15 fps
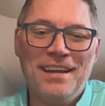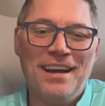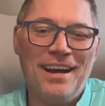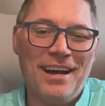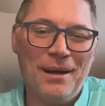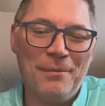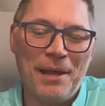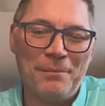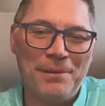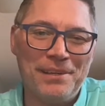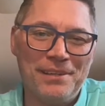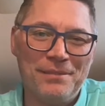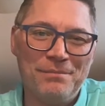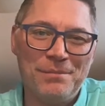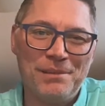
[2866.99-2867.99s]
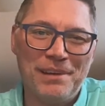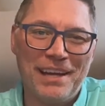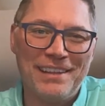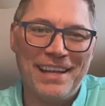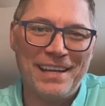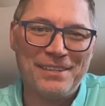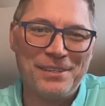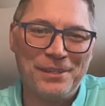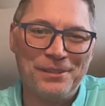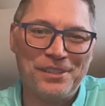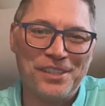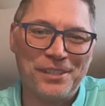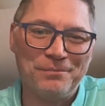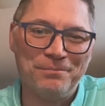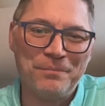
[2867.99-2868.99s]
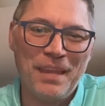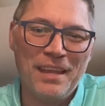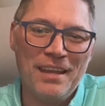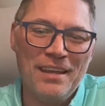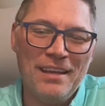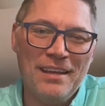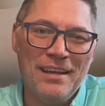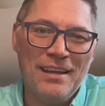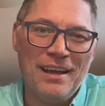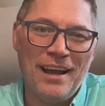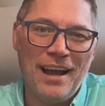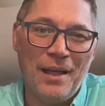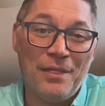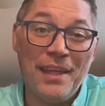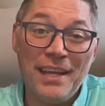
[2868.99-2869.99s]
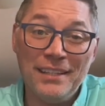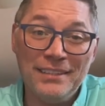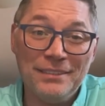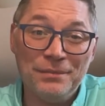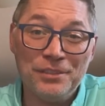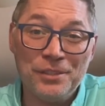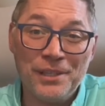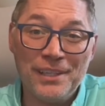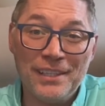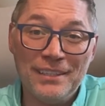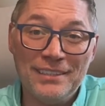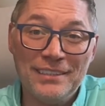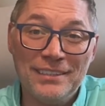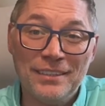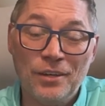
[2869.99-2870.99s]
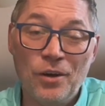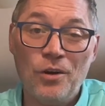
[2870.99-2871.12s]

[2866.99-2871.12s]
I'm happy to provide that too. So thanks for joining us.